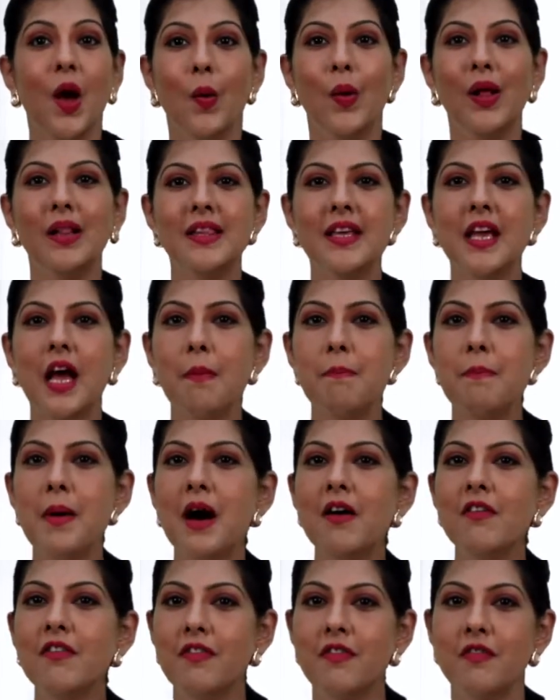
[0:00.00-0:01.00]
Well, the
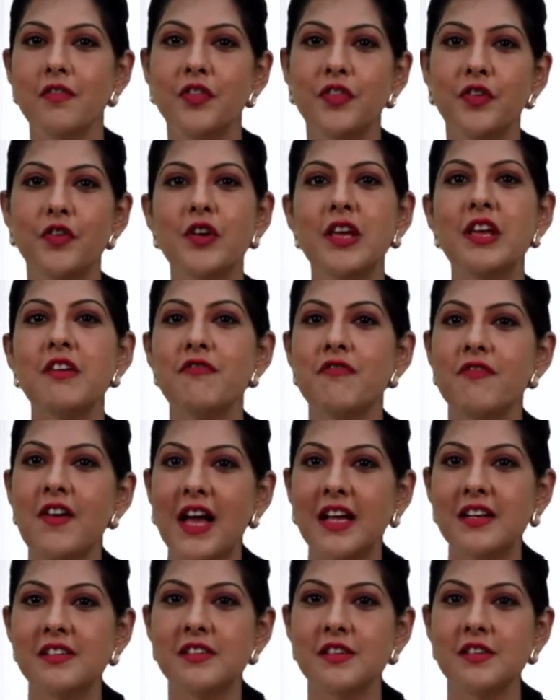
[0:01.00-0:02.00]
above three
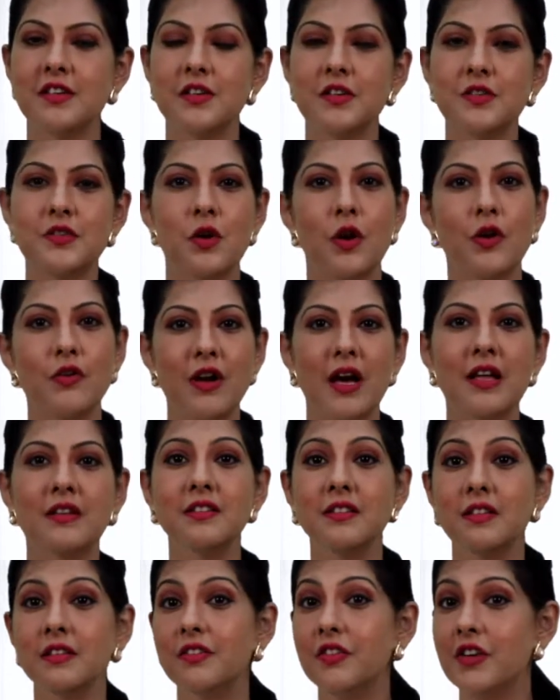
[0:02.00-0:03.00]
factors, or
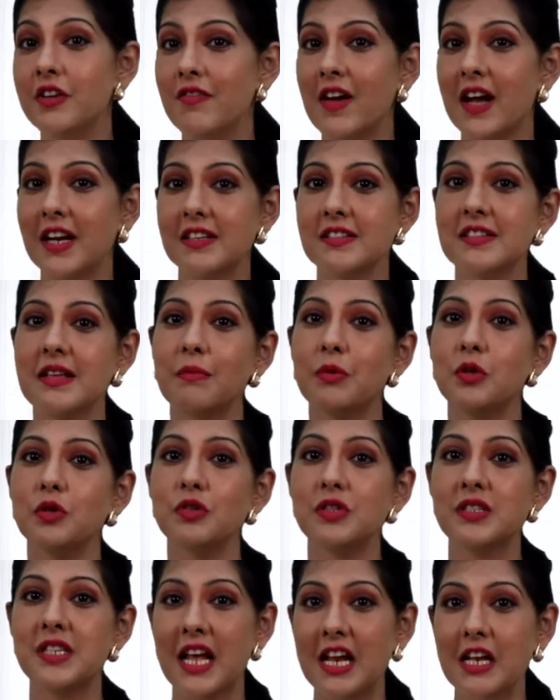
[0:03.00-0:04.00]
rather the three factors I'm
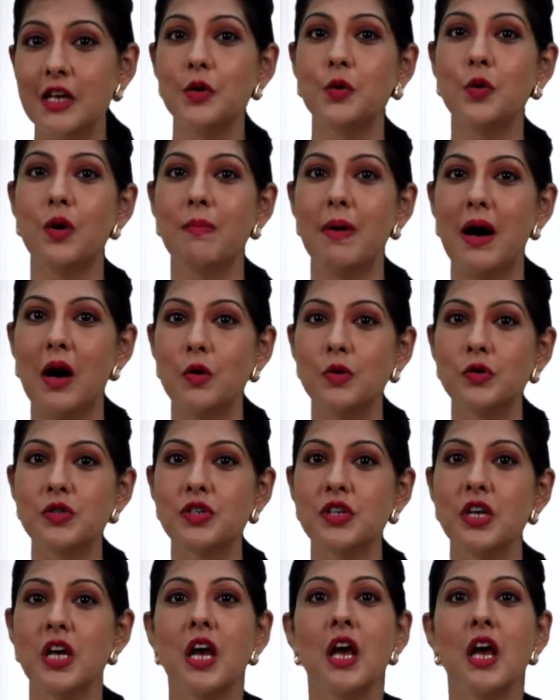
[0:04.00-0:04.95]
going to tell you about,